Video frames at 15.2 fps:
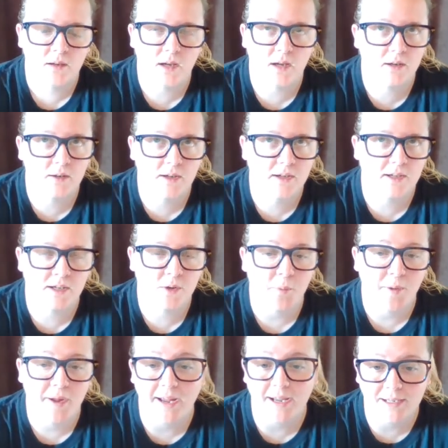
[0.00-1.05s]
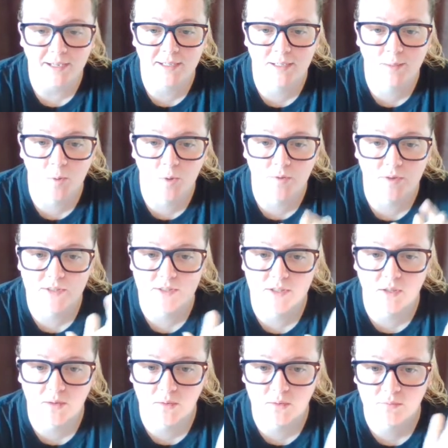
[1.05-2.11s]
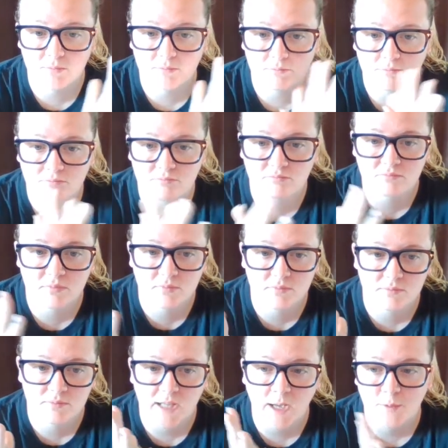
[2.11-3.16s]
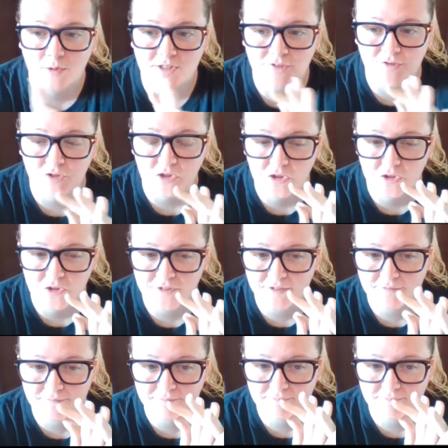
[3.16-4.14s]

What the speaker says: And, like, I don't hate any movies, so that was difficult.